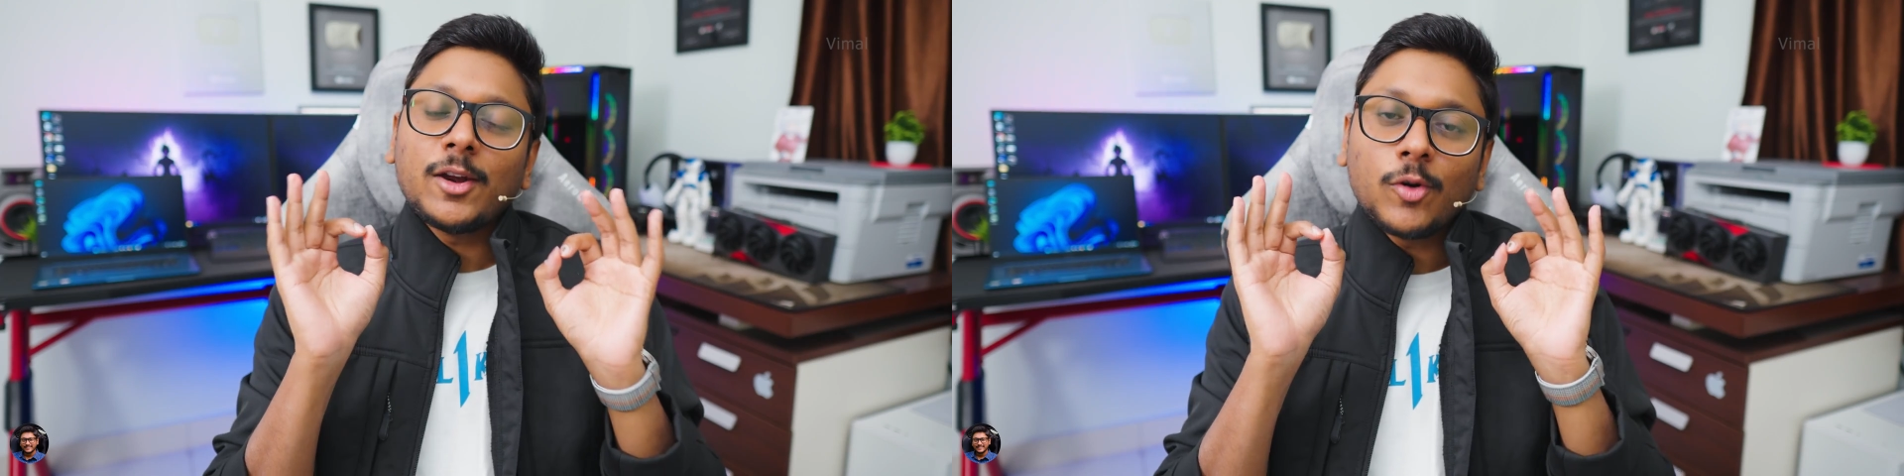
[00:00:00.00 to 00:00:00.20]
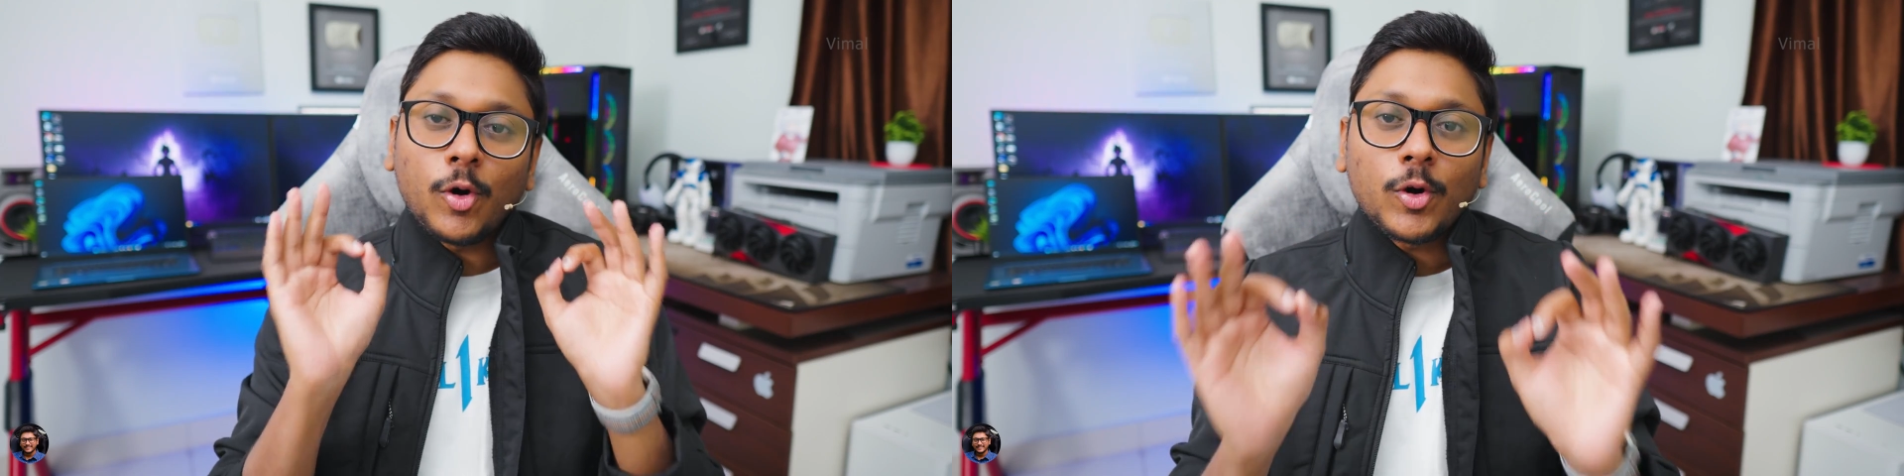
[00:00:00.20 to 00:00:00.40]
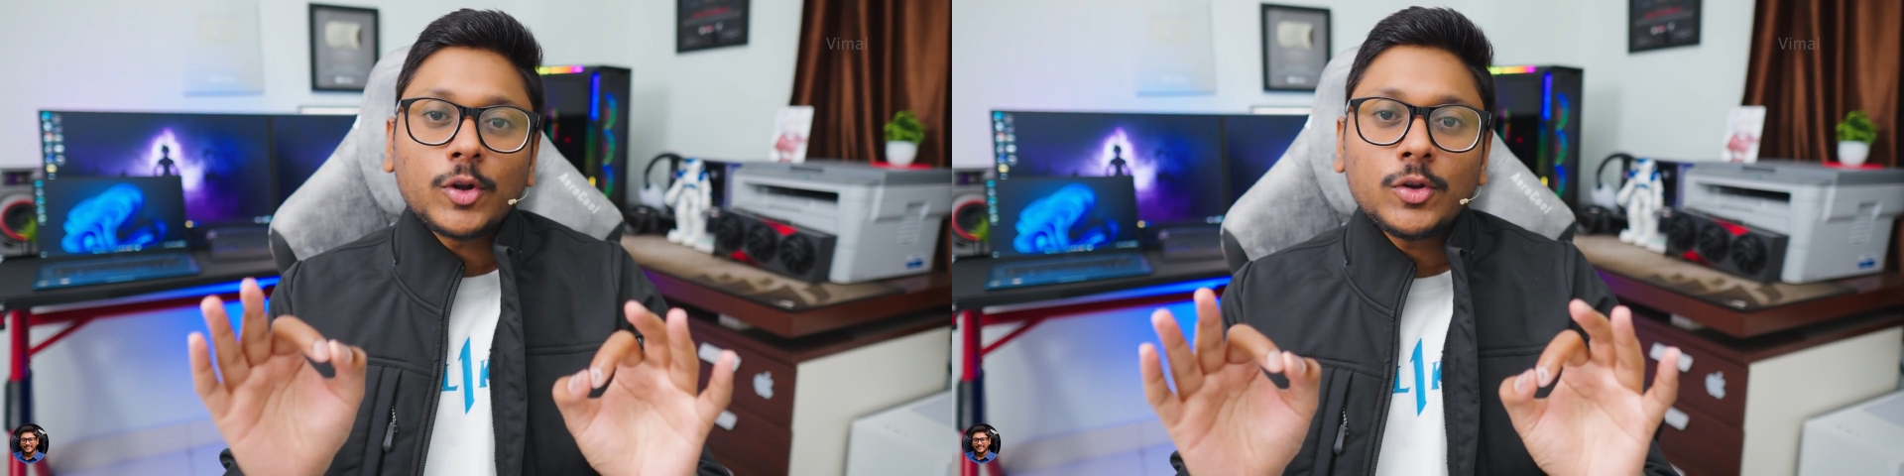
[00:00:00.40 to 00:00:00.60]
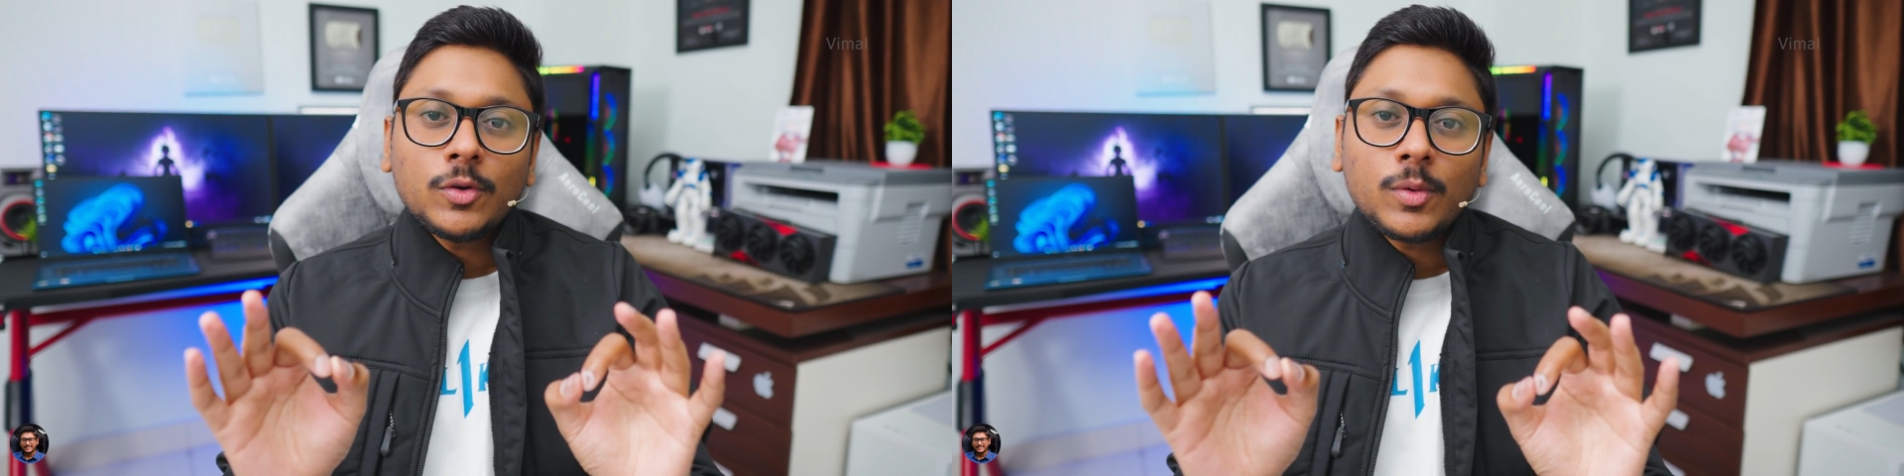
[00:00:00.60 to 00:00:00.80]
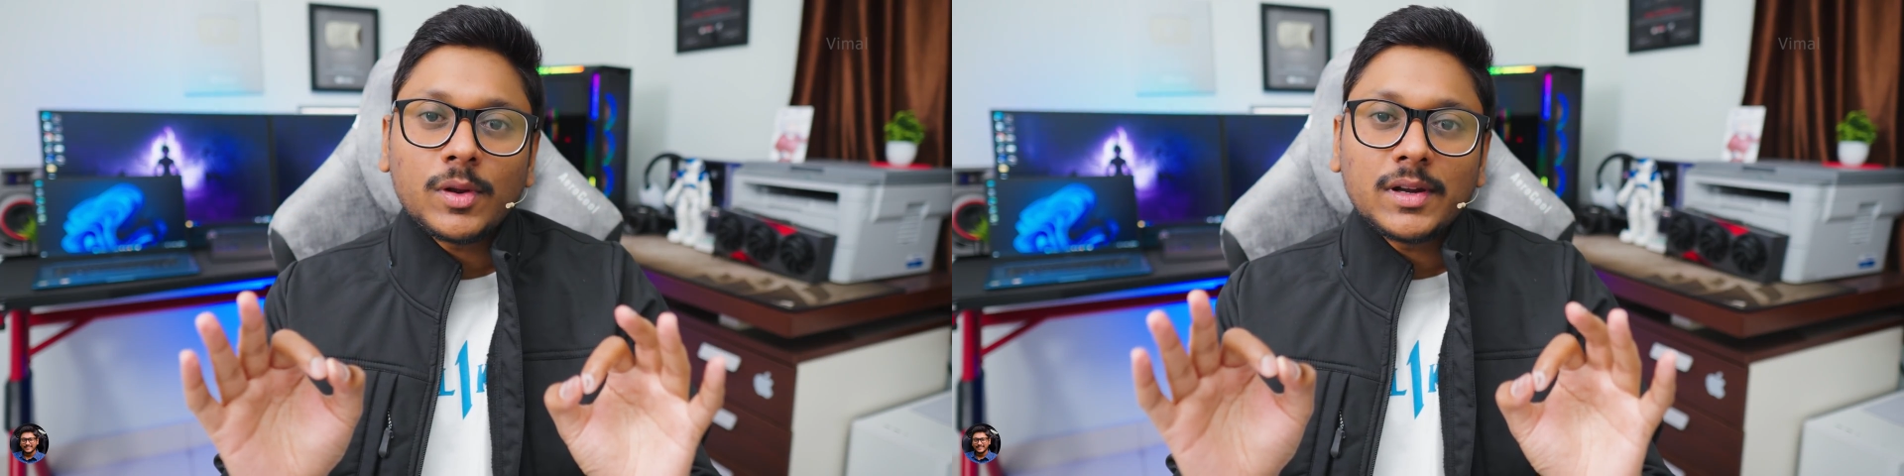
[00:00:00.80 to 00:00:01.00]
and audio
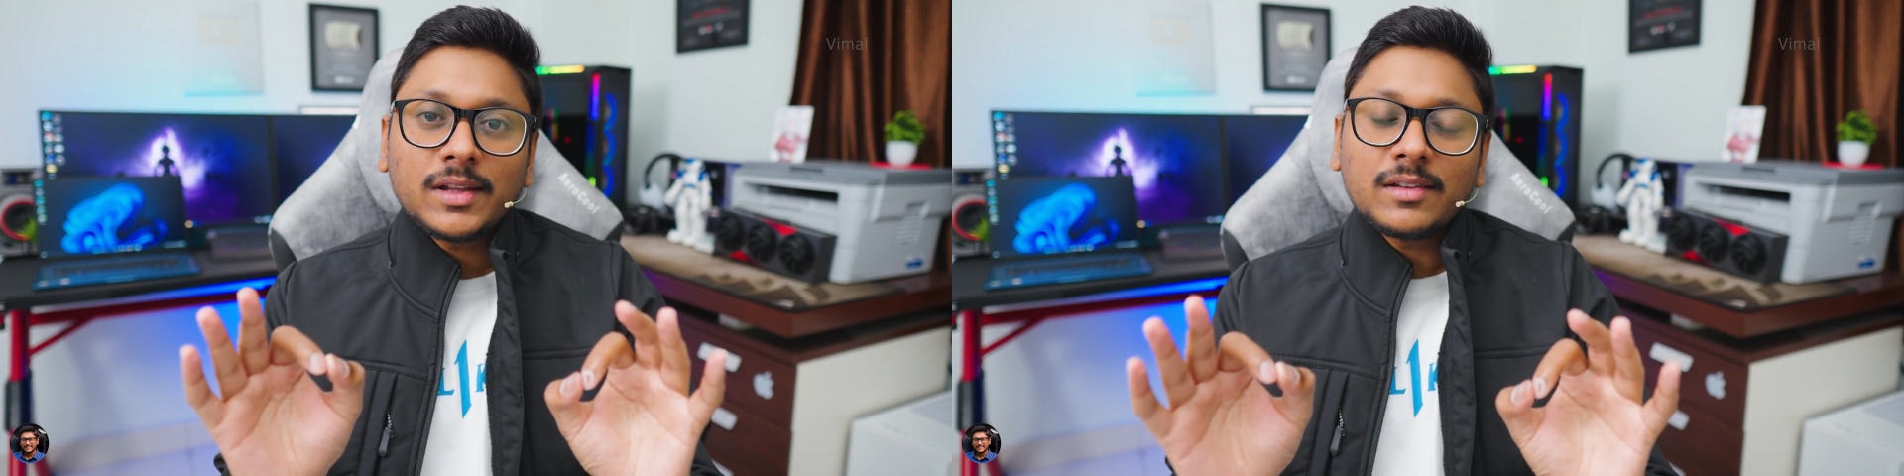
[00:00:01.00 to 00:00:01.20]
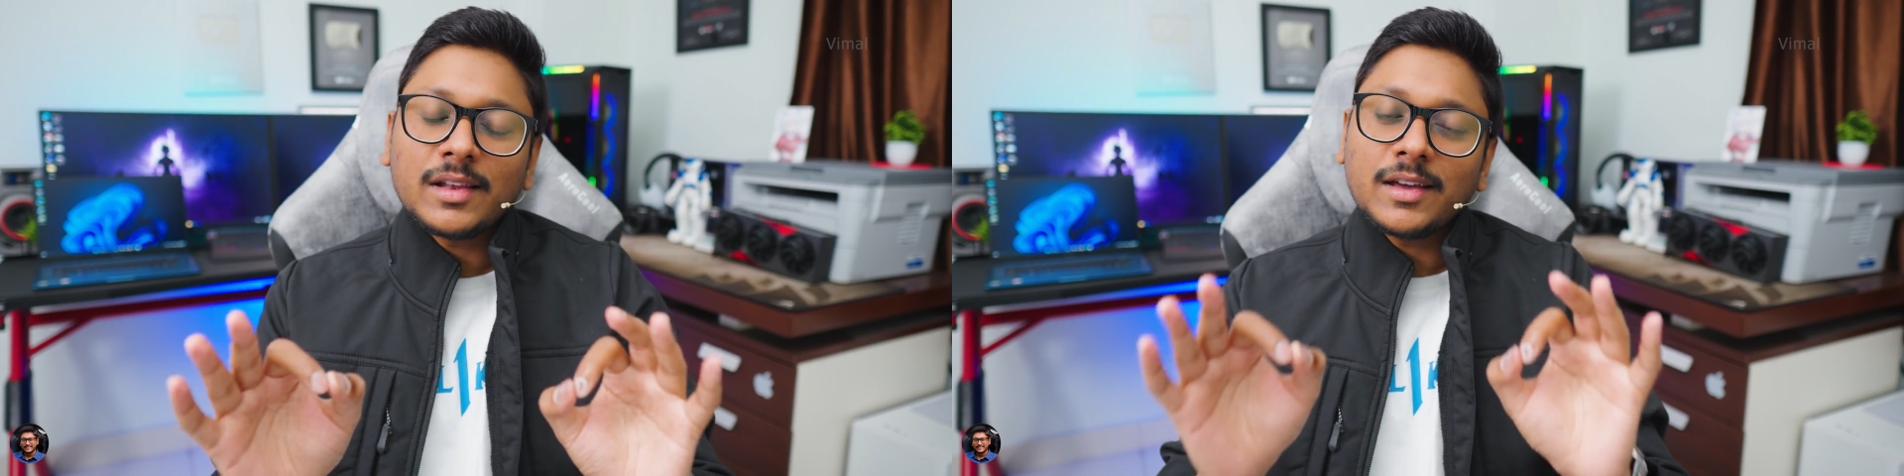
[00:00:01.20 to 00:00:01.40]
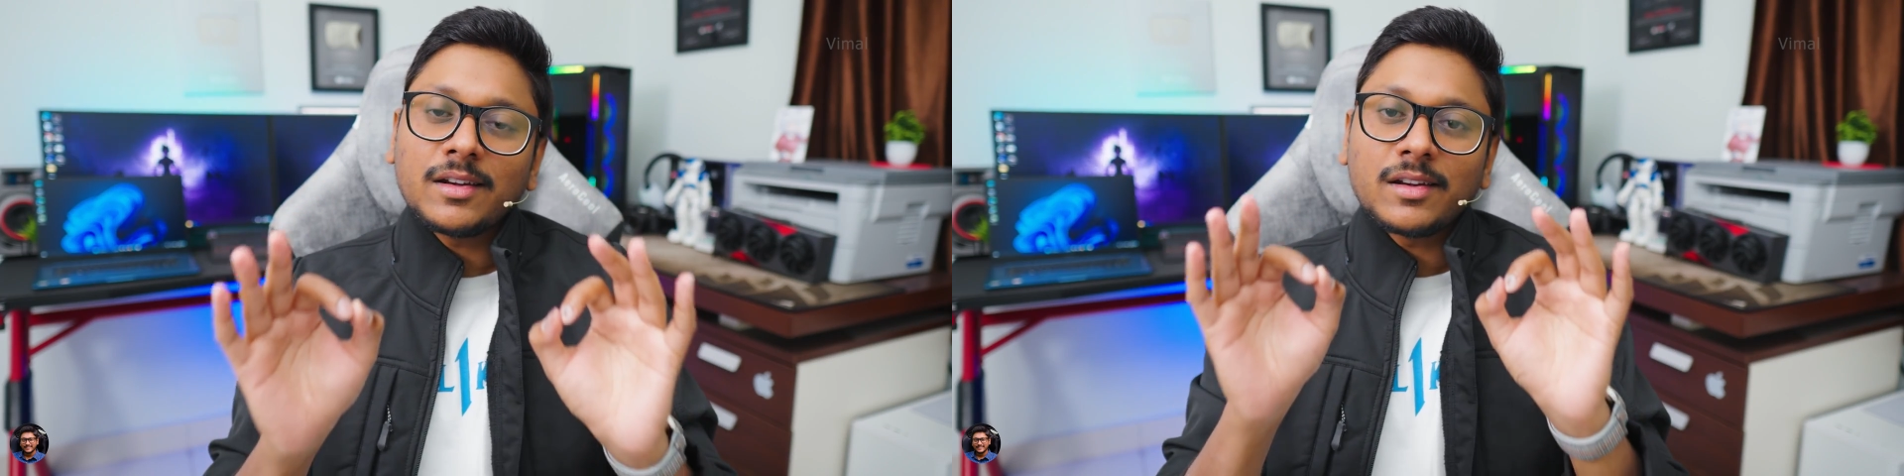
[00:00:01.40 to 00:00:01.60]
quality is like